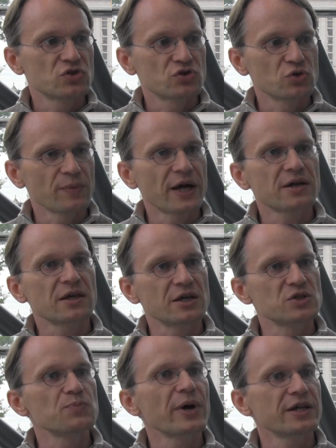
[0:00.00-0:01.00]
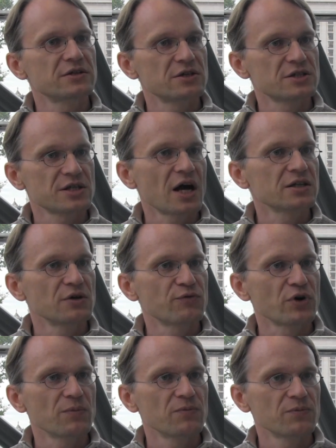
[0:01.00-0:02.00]
to make things better starting
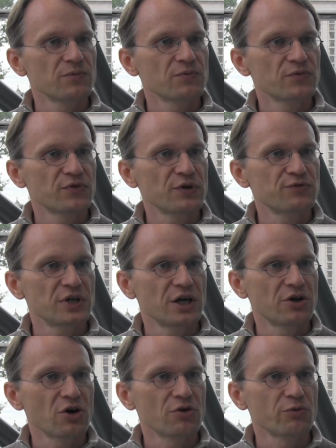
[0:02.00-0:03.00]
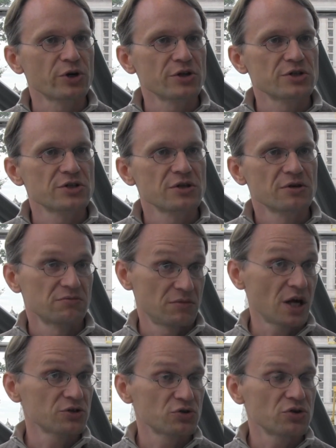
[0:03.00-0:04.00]
from 15 onwards,
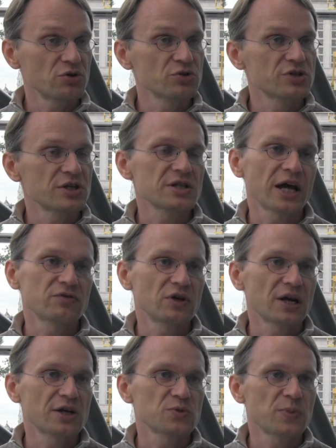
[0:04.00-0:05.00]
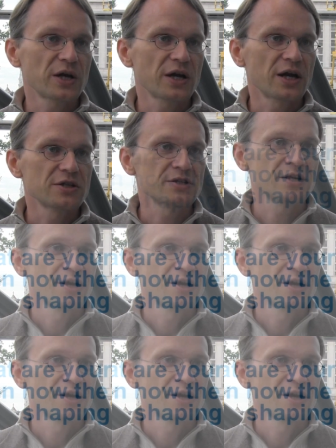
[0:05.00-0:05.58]
and to use this Latvian experience.